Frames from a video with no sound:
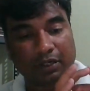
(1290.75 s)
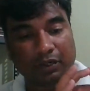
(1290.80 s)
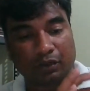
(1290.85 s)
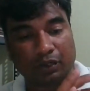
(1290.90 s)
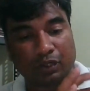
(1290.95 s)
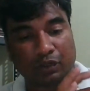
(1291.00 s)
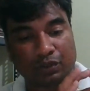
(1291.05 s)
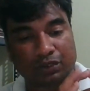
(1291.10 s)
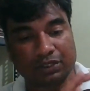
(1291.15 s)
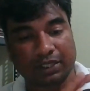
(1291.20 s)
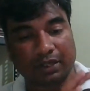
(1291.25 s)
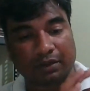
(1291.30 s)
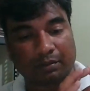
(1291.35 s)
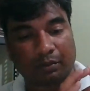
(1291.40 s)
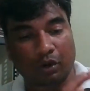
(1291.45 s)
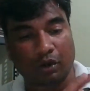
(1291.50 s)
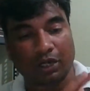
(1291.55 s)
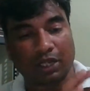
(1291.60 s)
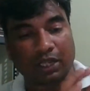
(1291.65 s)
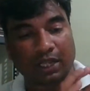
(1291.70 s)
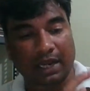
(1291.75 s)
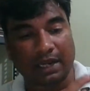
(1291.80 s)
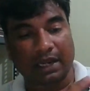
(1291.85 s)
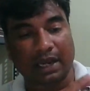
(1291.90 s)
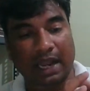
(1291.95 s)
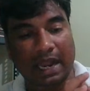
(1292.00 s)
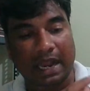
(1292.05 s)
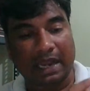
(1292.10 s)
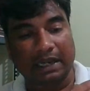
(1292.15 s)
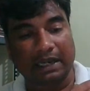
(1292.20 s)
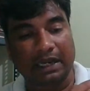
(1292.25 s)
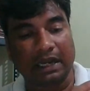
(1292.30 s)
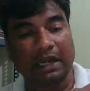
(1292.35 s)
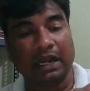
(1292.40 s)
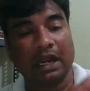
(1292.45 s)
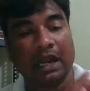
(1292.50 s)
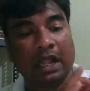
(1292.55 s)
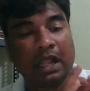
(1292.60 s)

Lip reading: to use their body and handle